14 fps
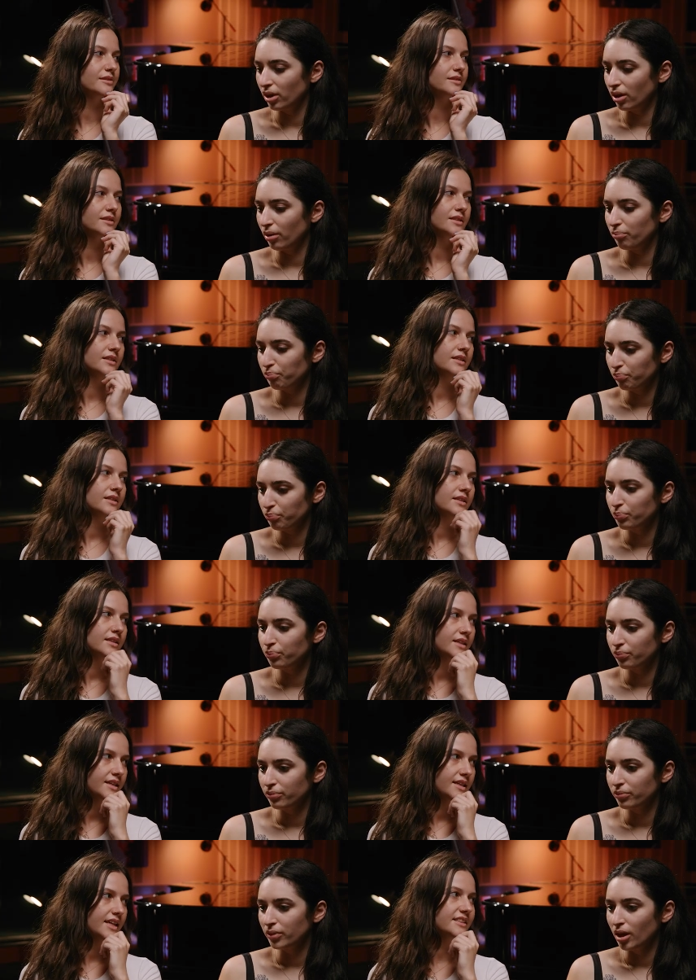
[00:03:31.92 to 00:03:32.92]
Speaker 1: yeah
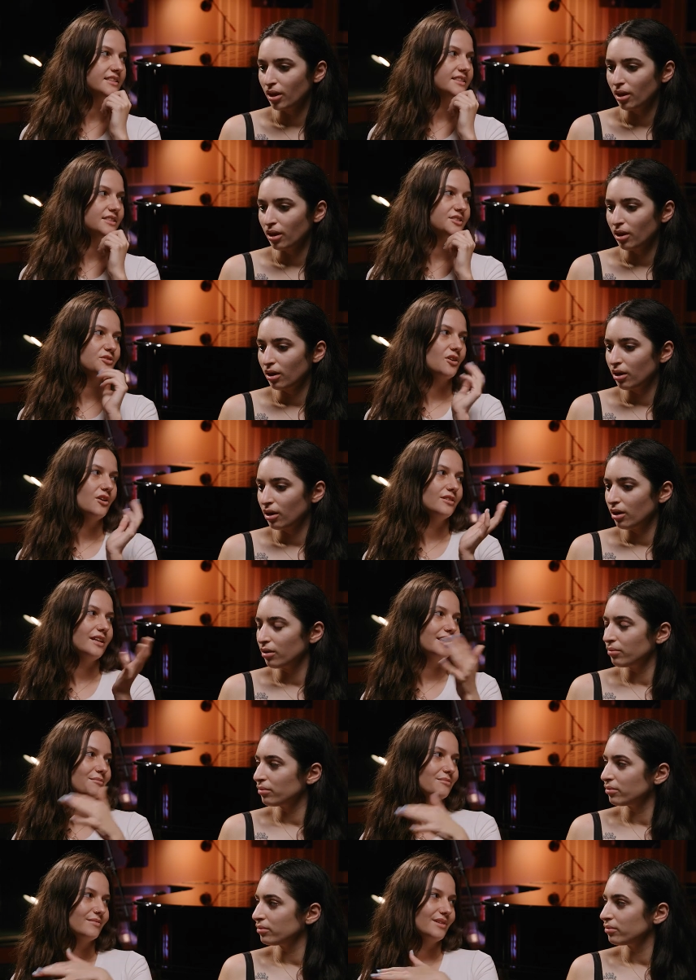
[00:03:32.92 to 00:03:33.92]
and this is not
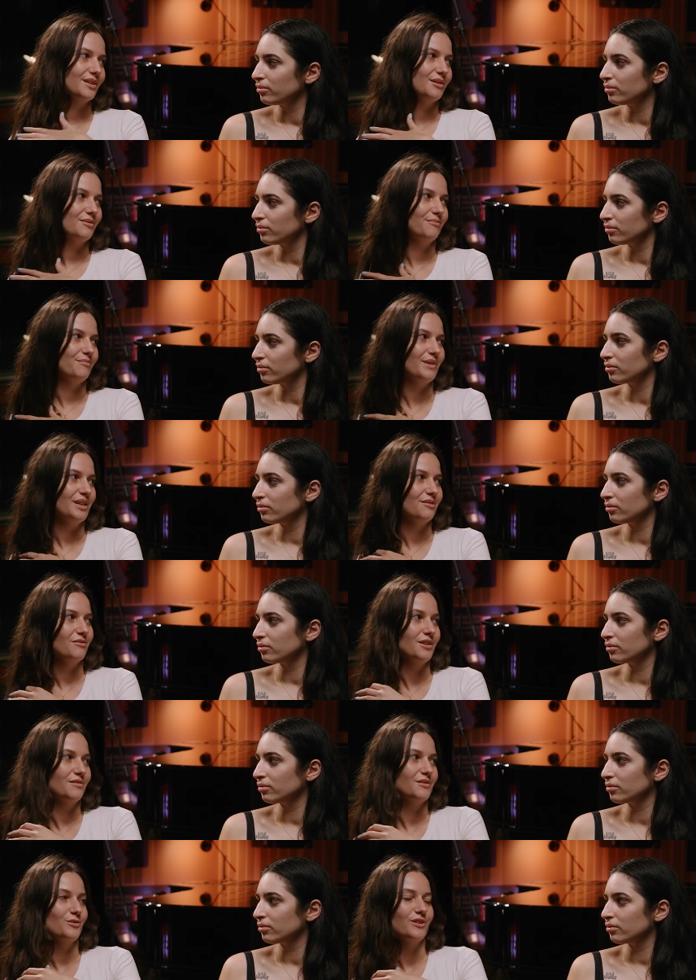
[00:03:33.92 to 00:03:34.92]
like uh, being in
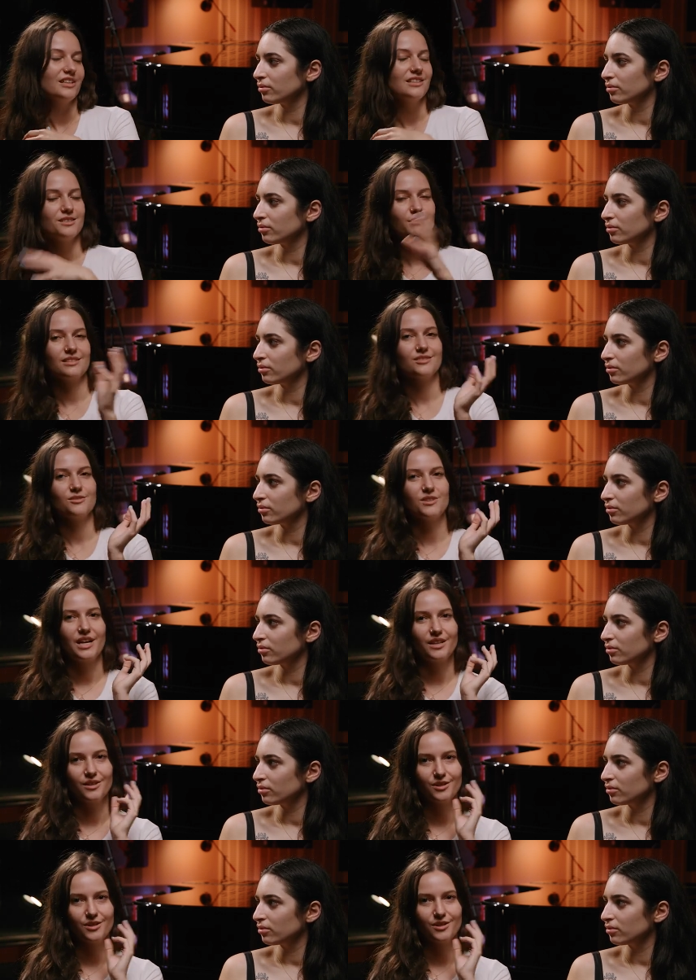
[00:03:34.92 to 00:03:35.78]
front of an audience, but it's kind of the